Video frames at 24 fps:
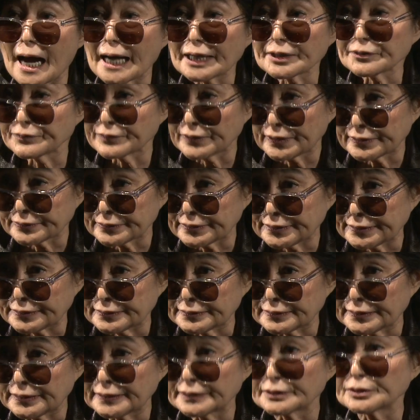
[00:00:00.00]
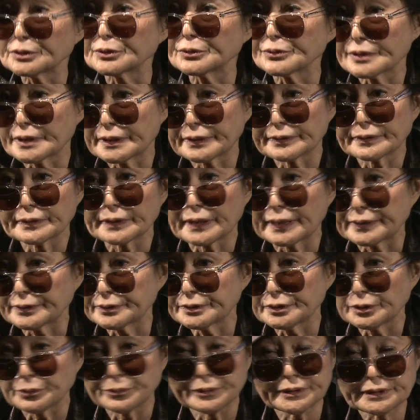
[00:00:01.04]
I found it in 2009
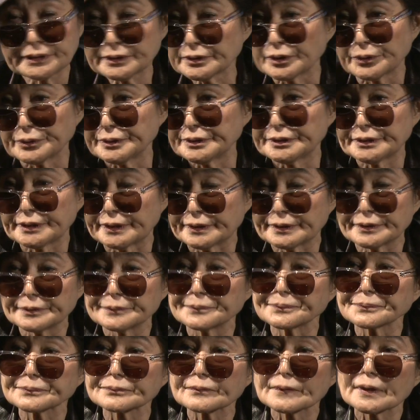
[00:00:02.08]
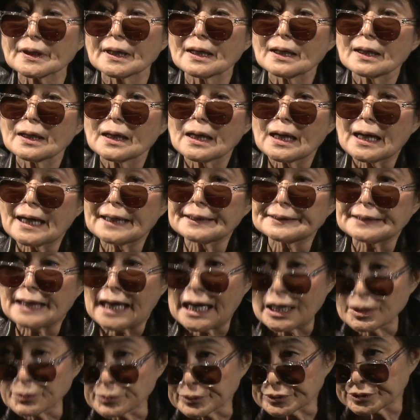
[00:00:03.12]
too. We didn't know each other. And
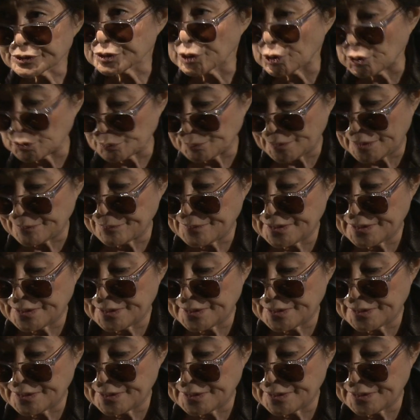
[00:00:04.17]
I was told by